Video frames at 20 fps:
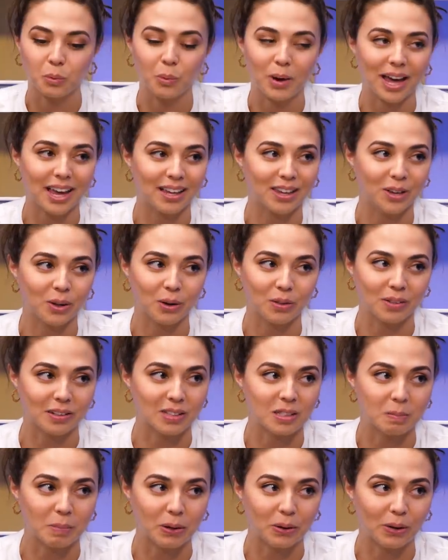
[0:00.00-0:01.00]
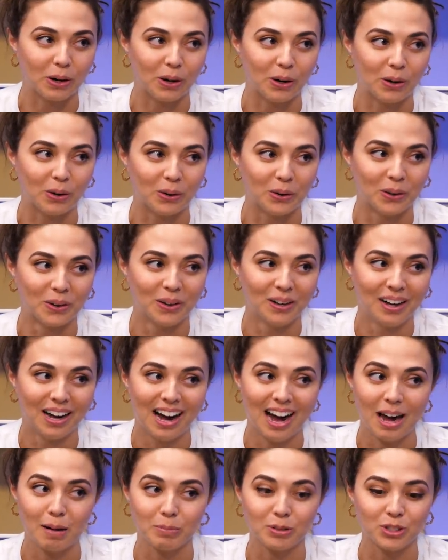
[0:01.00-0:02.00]
way cuter than Spiro. That's
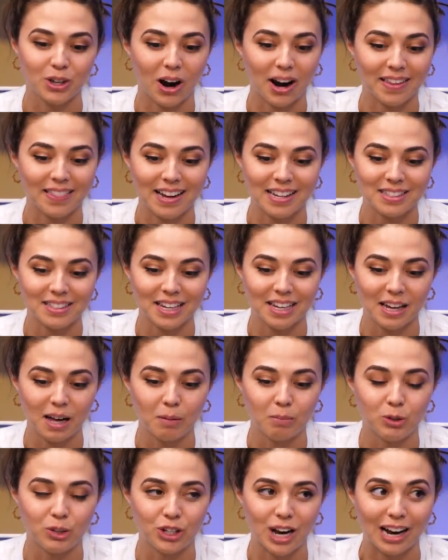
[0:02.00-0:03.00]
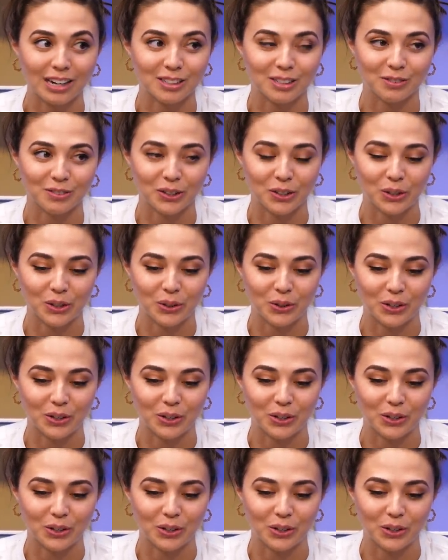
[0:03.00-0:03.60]
I'm a, sorry, um, that's like objectively Well,